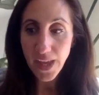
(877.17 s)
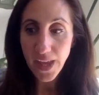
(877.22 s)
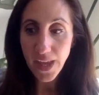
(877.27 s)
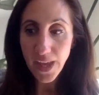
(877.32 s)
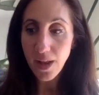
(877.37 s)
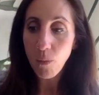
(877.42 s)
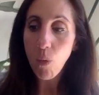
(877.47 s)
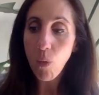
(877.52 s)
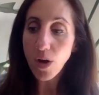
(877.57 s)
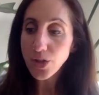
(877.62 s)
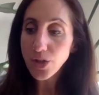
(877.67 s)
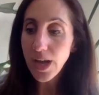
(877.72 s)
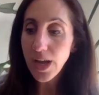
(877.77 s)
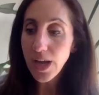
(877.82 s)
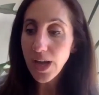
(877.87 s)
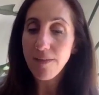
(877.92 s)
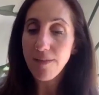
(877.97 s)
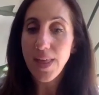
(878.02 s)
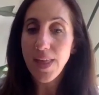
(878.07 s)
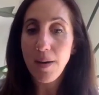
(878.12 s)
And I want you
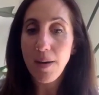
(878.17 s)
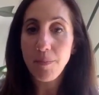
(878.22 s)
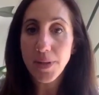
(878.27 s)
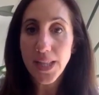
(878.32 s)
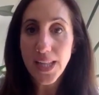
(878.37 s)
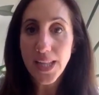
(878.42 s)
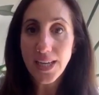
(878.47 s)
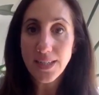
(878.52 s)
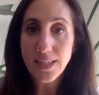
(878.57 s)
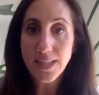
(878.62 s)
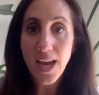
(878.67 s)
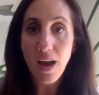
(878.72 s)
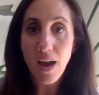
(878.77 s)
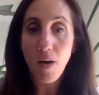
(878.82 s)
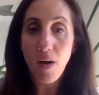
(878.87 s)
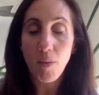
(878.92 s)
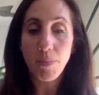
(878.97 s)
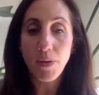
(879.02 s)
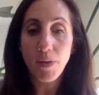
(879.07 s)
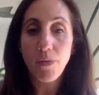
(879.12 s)
to have that planned
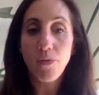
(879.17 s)
out